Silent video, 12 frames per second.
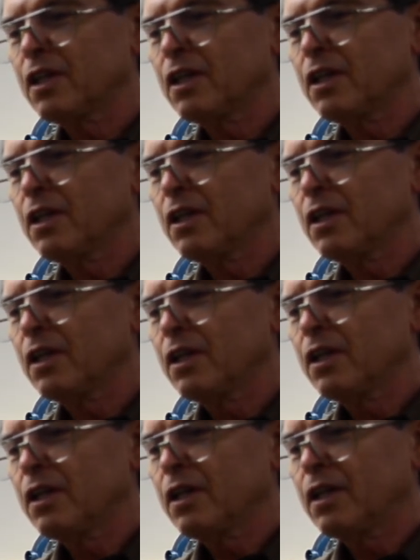
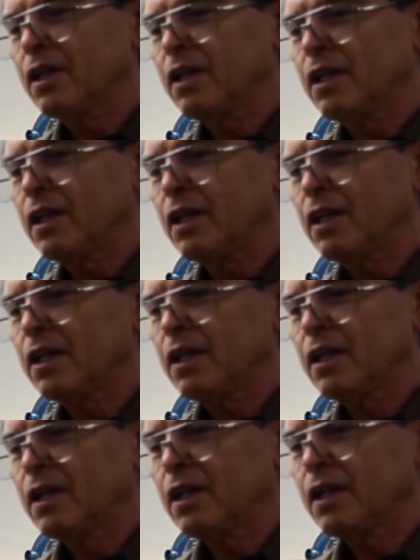
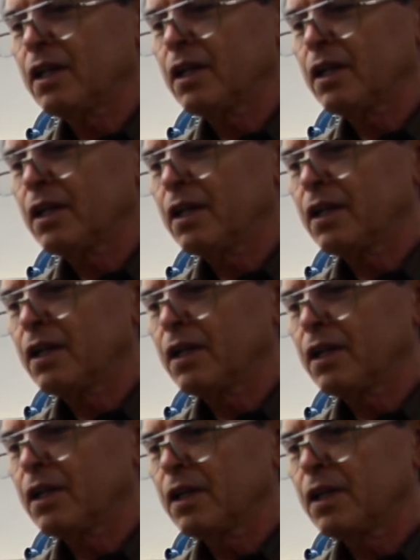
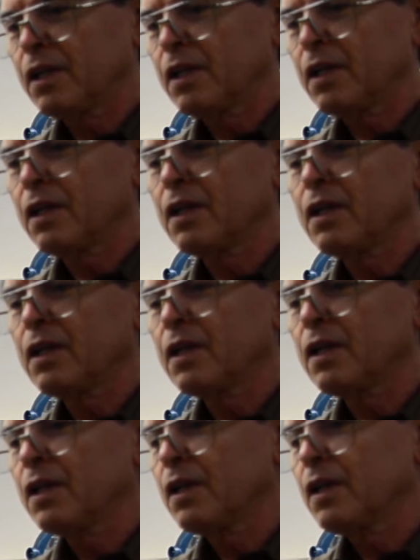Nothing is said.